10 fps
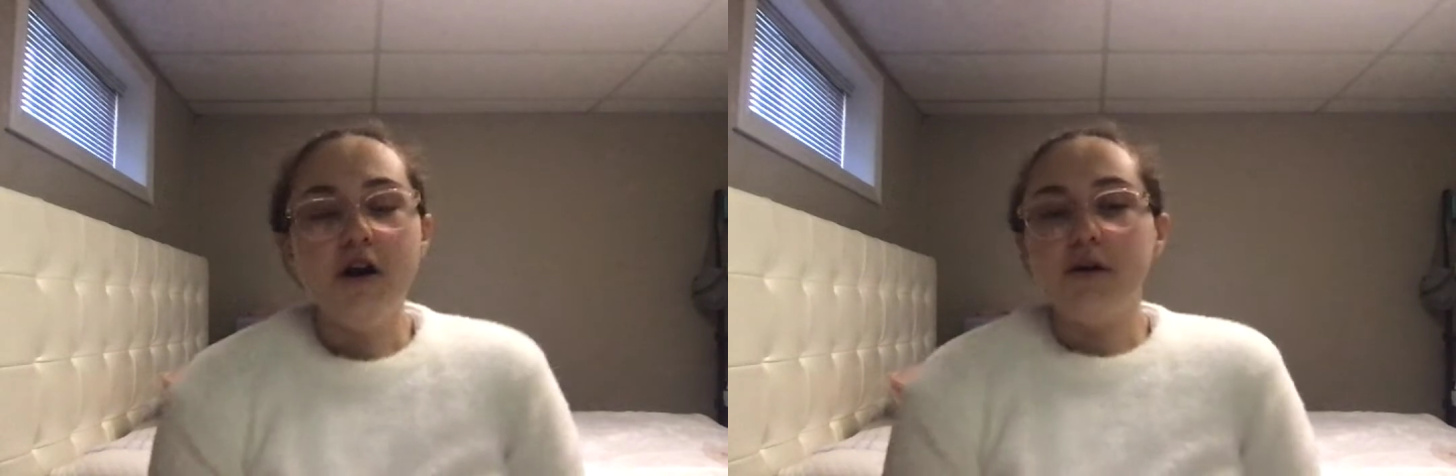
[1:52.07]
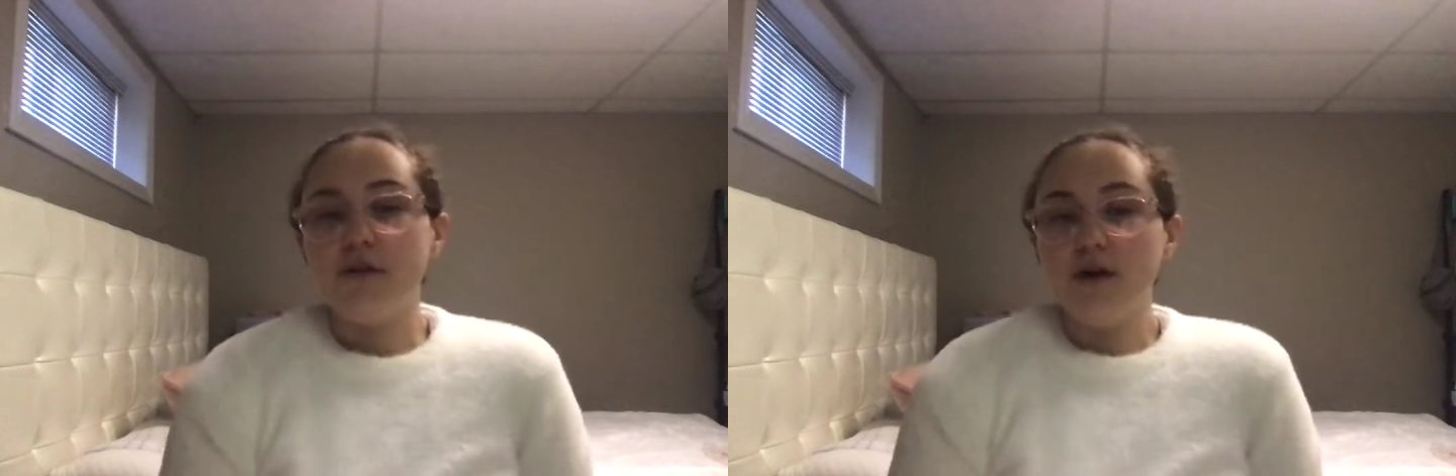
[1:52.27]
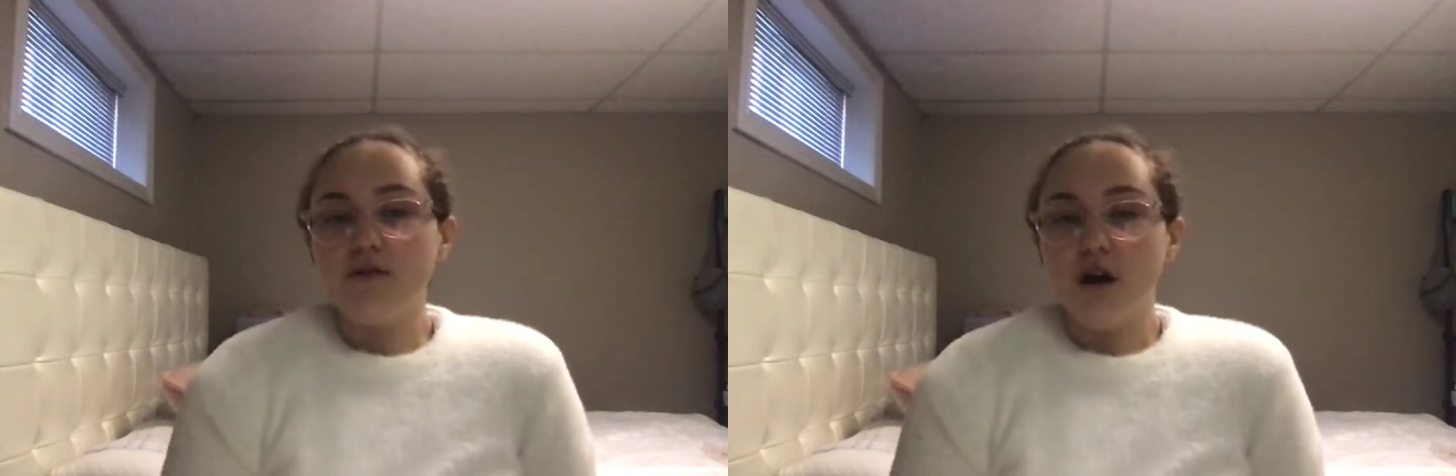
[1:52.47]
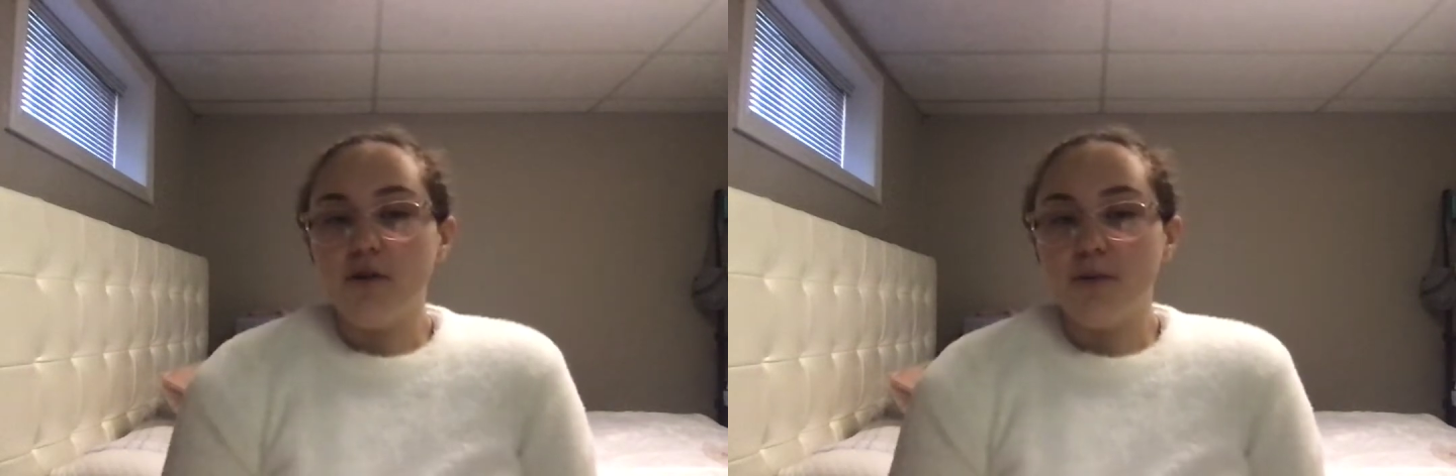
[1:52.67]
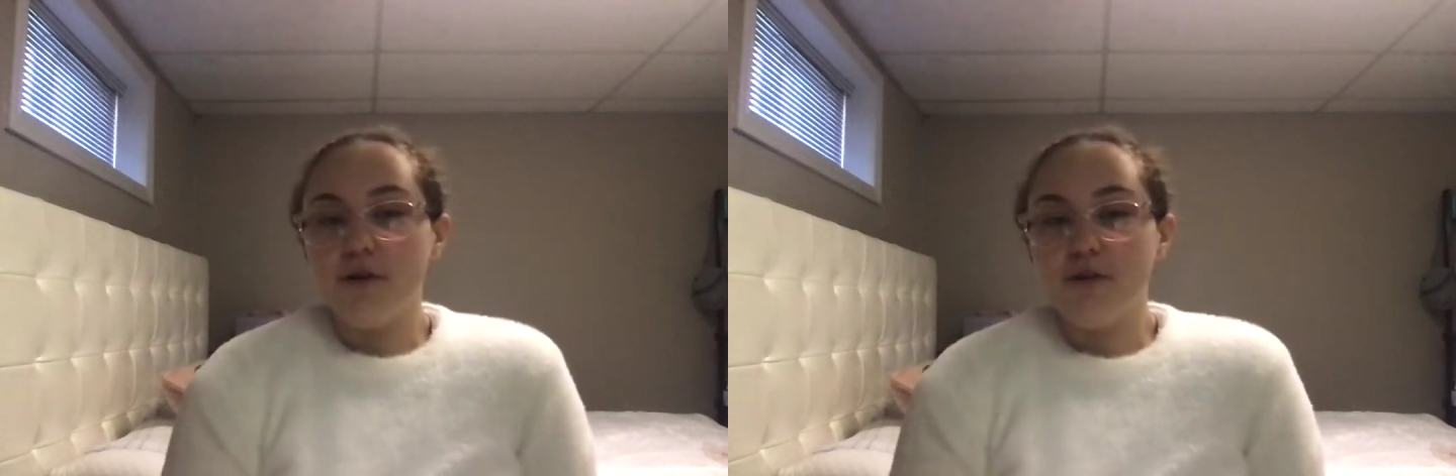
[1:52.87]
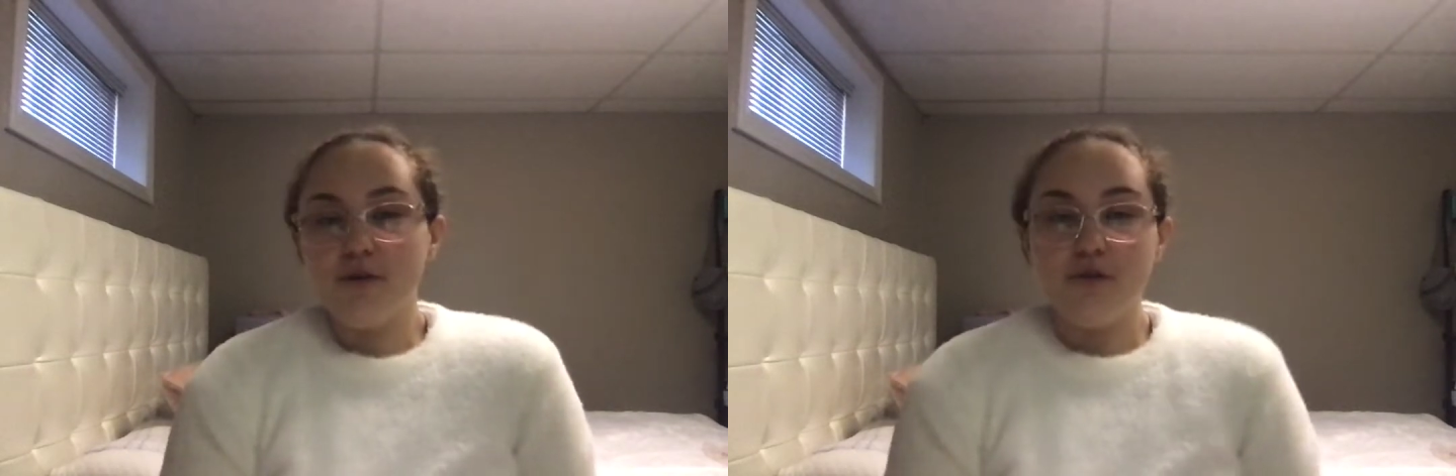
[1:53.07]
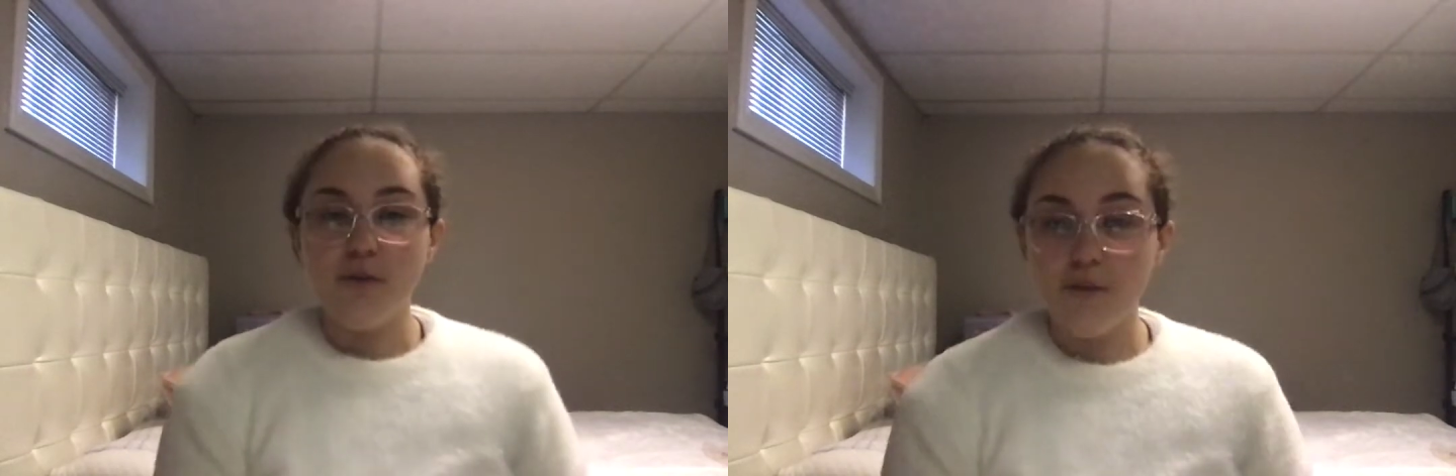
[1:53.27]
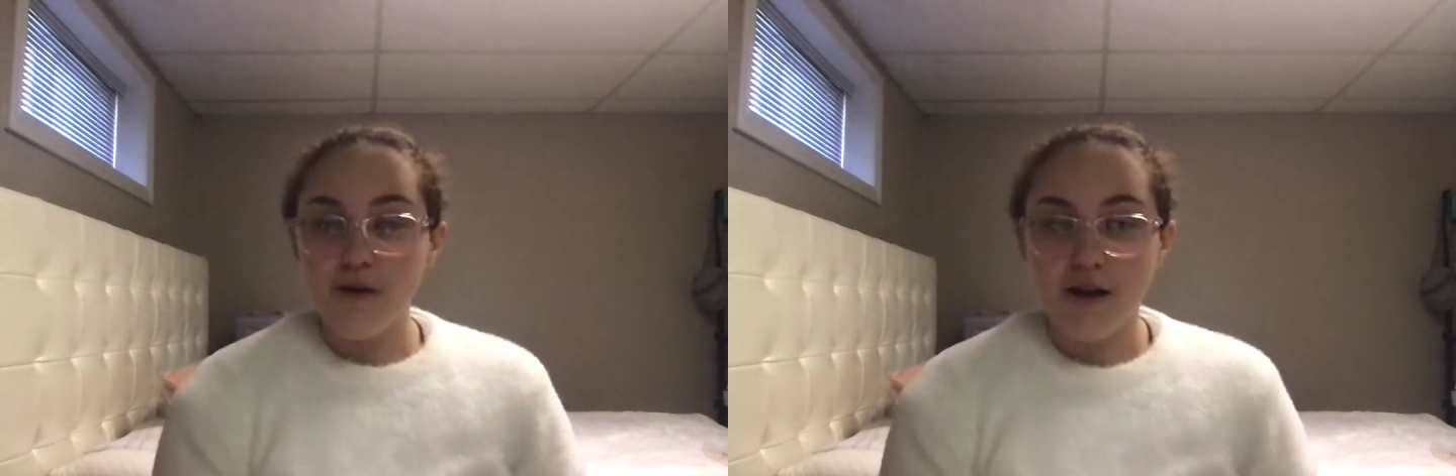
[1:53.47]
Without entrepreneurs,
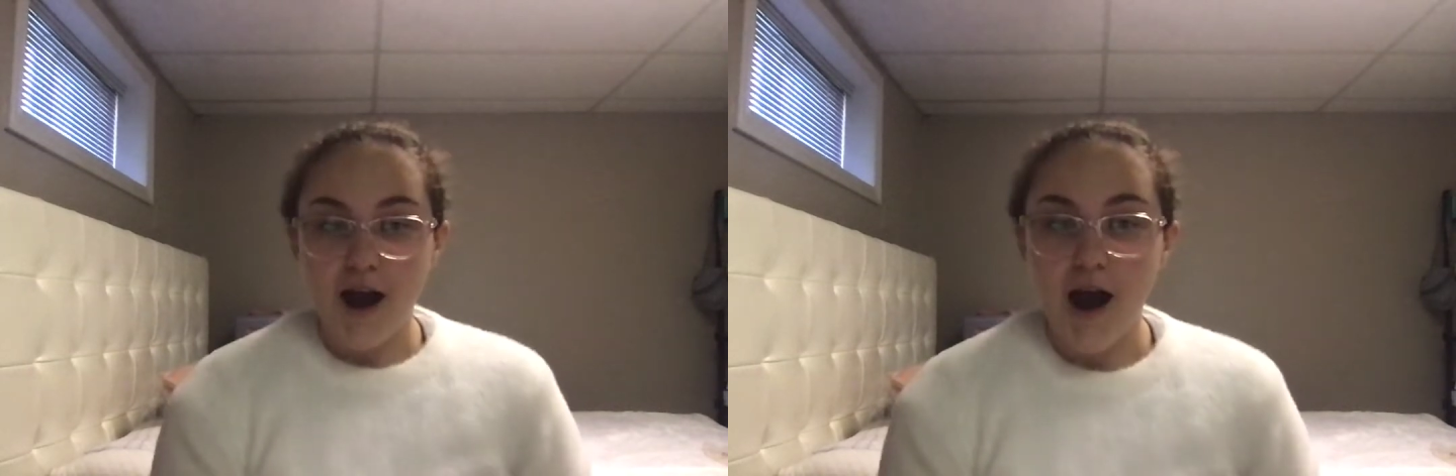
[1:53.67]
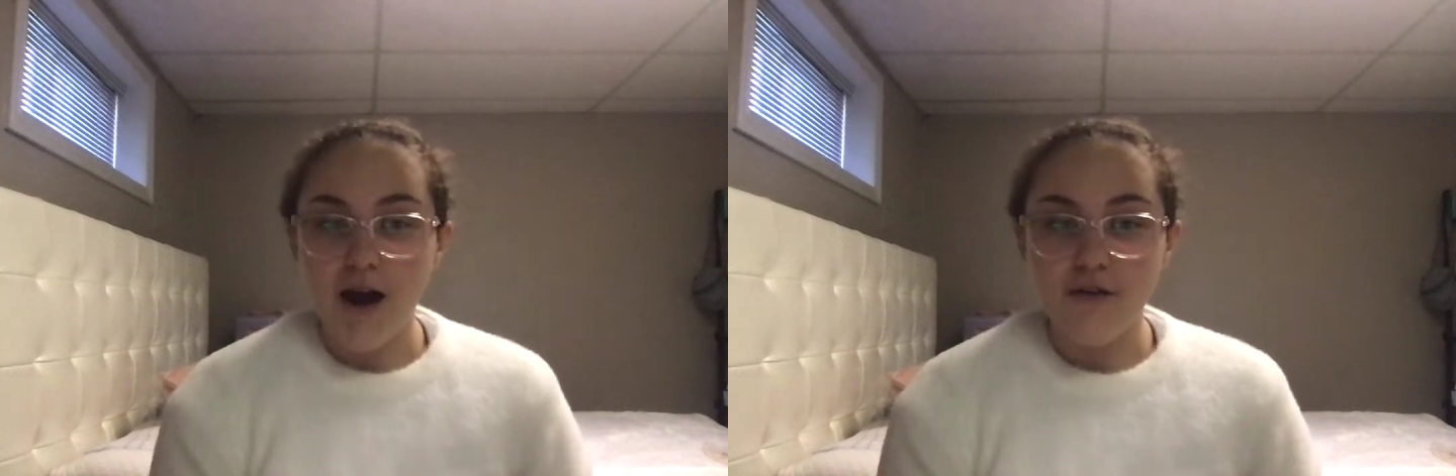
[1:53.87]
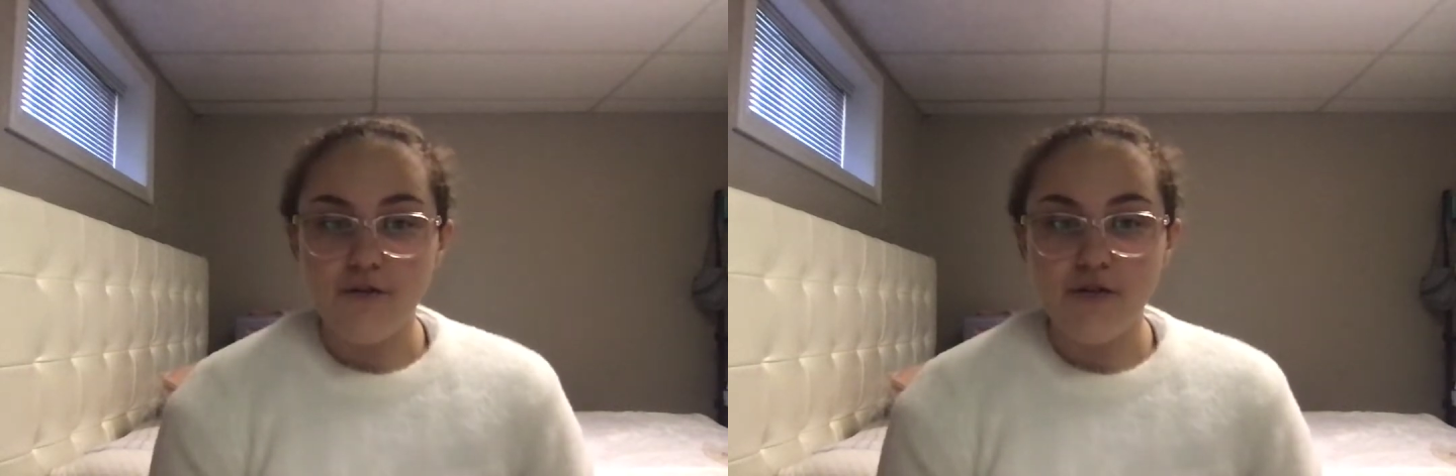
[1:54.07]
we wouldn't have